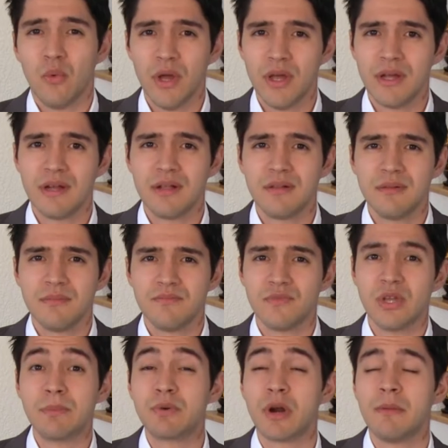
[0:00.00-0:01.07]
Well,
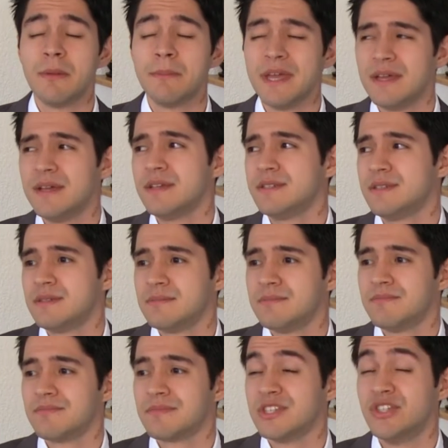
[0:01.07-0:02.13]
the problem
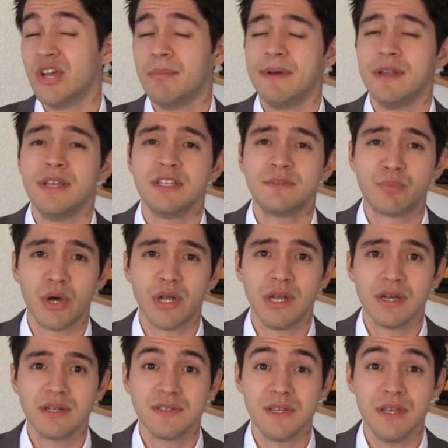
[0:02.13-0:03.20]
is, Japanese
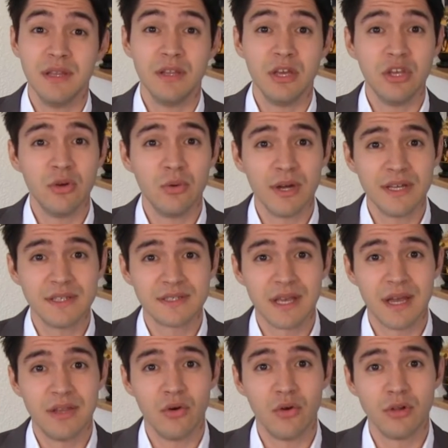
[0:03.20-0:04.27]
products in the US
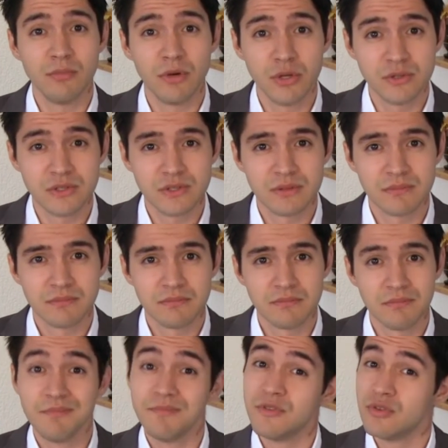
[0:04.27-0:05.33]
had almost
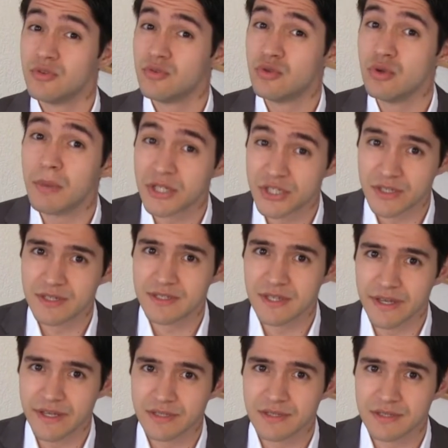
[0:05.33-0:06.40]
too much
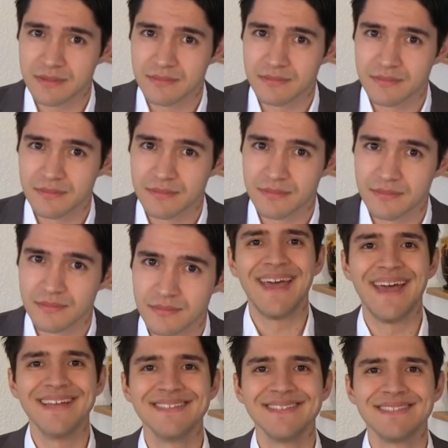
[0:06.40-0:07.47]
success.
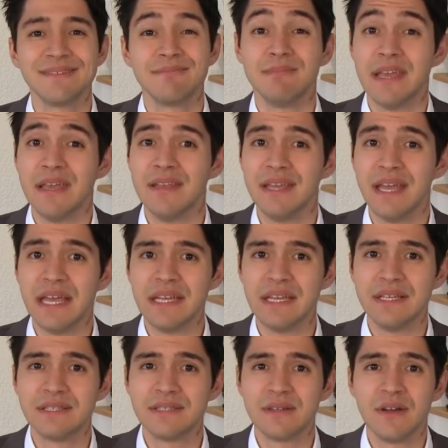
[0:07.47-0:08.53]
And in the
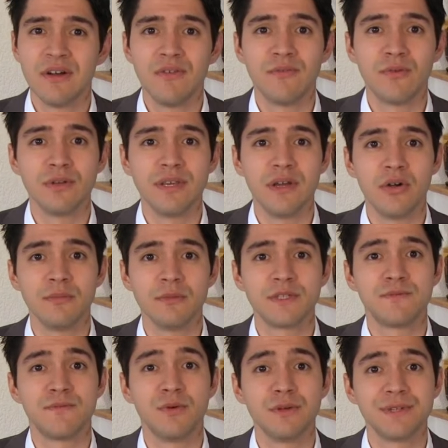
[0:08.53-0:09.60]
80s, for the
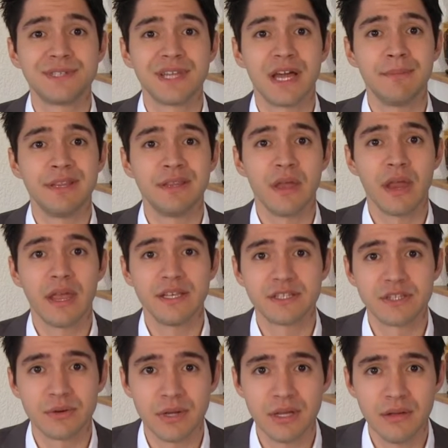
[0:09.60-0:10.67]
almost first time in their
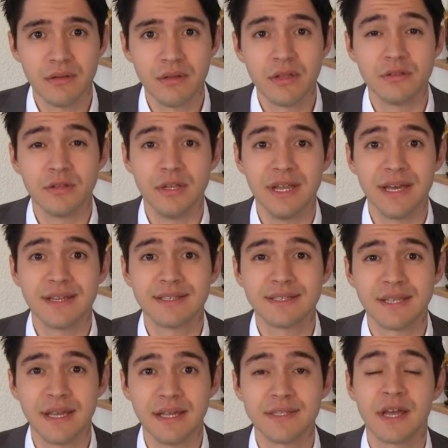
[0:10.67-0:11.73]
history, the United
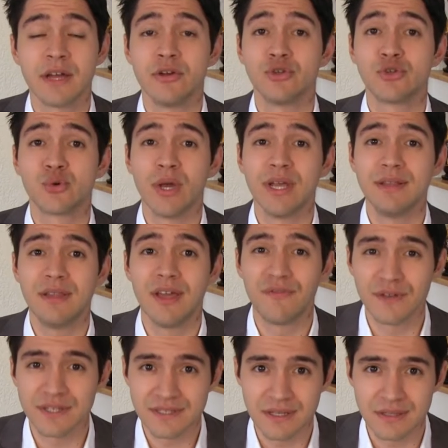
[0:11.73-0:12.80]
States had a trade
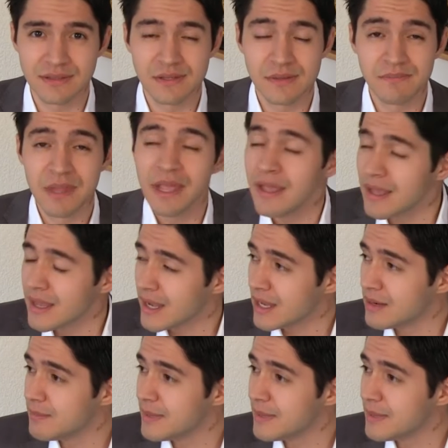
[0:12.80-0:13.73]
deficit. It